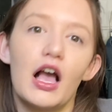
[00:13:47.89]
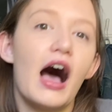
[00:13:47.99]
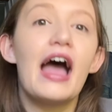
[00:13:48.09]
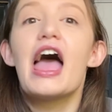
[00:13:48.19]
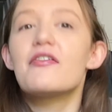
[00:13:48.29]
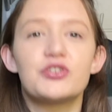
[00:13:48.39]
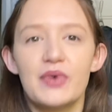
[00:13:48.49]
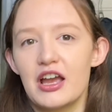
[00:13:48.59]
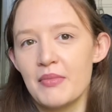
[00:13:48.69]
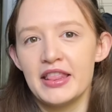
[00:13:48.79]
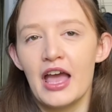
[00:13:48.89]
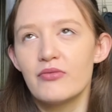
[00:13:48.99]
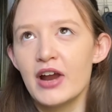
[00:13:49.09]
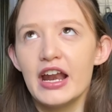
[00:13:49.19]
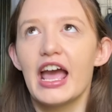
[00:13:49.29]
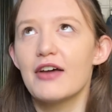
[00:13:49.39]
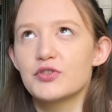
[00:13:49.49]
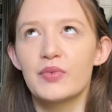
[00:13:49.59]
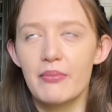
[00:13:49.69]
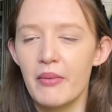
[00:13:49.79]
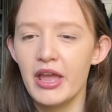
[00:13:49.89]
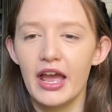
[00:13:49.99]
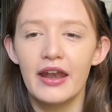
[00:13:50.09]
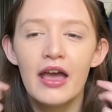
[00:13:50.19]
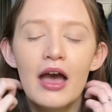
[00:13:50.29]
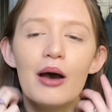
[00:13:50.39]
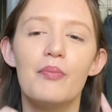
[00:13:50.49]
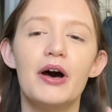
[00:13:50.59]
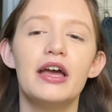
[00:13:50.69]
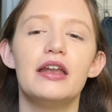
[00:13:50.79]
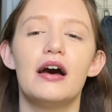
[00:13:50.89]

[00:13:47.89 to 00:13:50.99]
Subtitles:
I have to recommend that, right? I have to rep my man. But